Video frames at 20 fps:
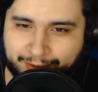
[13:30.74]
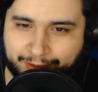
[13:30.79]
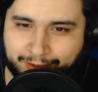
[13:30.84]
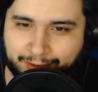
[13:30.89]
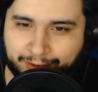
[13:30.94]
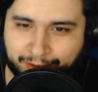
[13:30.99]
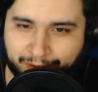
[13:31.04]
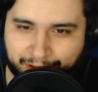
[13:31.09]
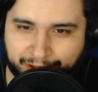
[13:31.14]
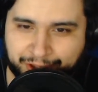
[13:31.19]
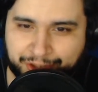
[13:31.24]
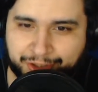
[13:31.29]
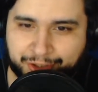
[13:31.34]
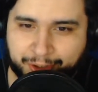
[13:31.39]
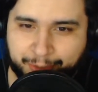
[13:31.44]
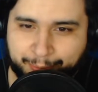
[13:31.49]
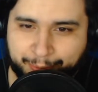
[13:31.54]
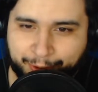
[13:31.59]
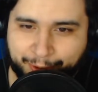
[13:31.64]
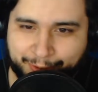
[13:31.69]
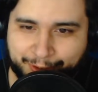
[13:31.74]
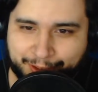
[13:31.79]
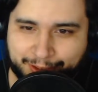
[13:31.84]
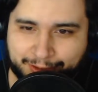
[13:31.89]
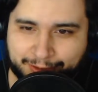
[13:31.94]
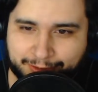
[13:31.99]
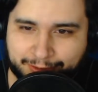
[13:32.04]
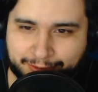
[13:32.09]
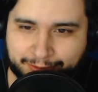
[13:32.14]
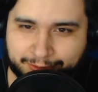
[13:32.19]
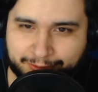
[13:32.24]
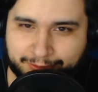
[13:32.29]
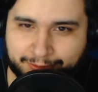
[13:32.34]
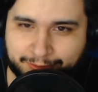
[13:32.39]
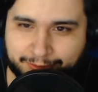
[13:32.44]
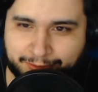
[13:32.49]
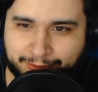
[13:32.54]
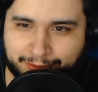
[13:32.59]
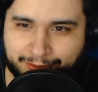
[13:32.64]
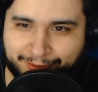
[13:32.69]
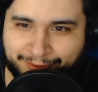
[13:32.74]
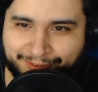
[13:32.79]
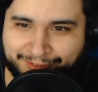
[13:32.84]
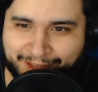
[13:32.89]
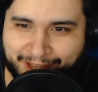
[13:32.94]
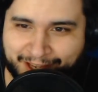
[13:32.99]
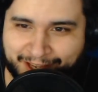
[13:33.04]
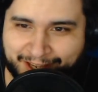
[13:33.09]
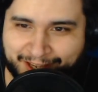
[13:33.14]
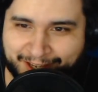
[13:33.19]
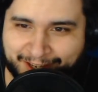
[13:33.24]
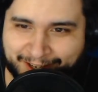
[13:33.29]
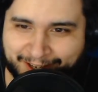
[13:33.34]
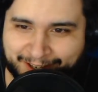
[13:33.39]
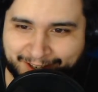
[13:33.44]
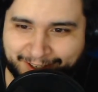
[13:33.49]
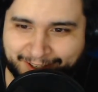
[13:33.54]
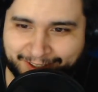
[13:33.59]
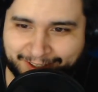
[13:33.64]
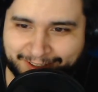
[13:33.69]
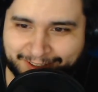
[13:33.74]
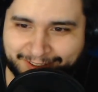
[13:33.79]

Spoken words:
Look at your opponent. Stare.